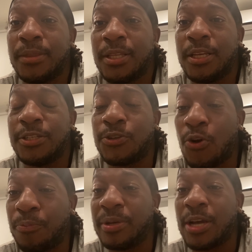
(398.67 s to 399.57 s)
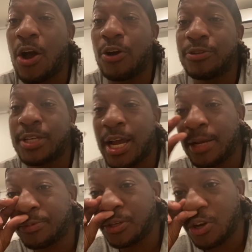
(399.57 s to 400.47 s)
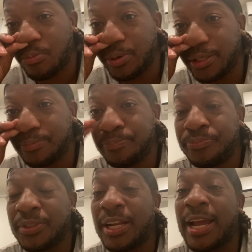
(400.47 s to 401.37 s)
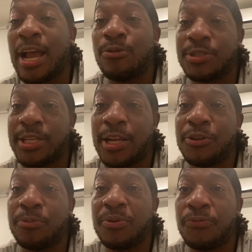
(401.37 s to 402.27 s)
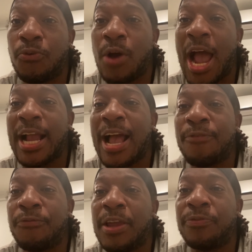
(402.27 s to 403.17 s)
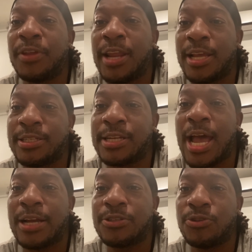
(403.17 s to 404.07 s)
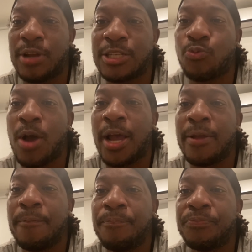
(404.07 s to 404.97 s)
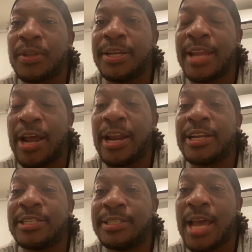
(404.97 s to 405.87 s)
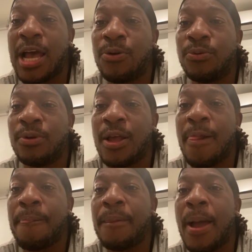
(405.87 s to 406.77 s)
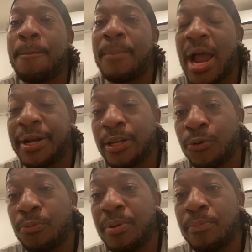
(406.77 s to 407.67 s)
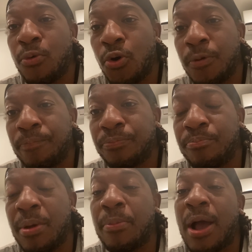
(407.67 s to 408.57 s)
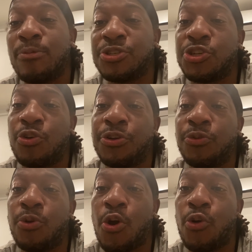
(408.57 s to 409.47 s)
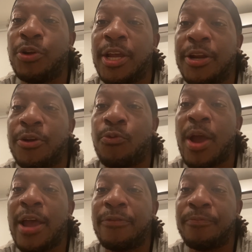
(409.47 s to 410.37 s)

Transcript: It's gonna be hard times, you know, but like I was telling you before, I got faith in that stock. So that's why now that it's down, I'm buying a little bit more. Remember, I was showing you earlier in the graph